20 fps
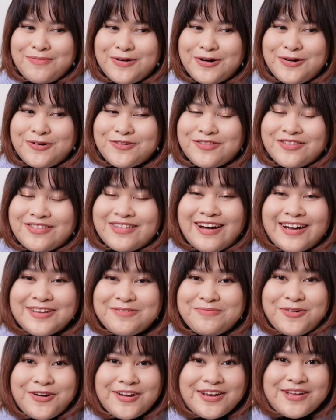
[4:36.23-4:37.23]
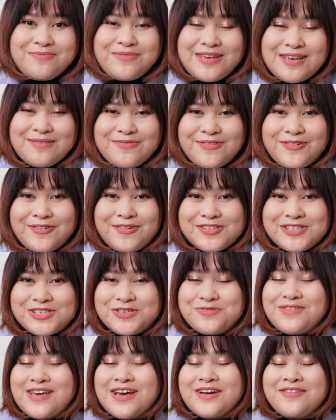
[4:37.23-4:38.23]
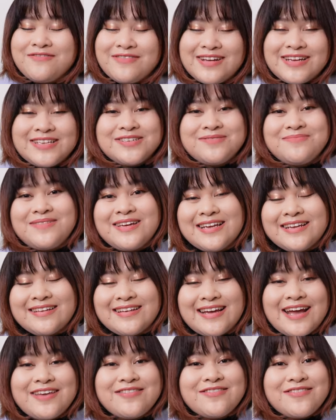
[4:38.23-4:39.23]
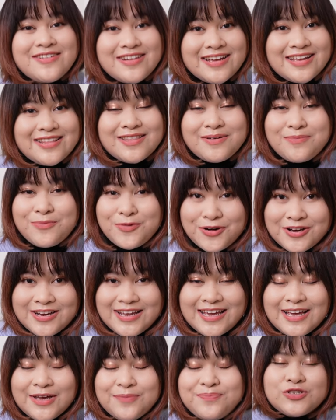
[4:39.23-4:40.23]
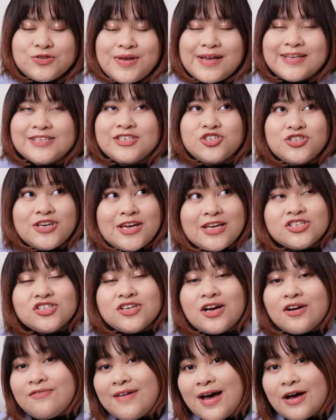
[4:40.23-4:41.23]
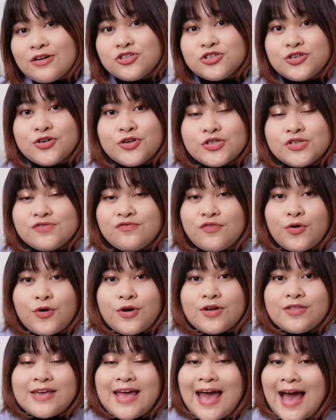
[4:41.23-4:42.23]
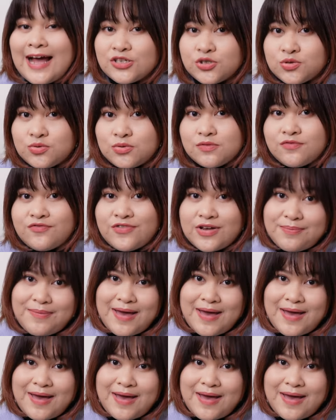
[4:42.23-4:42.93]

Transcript: both not morning people, so we agreed to meet at 9.30 in the morning to exchange our vouchers for the actual free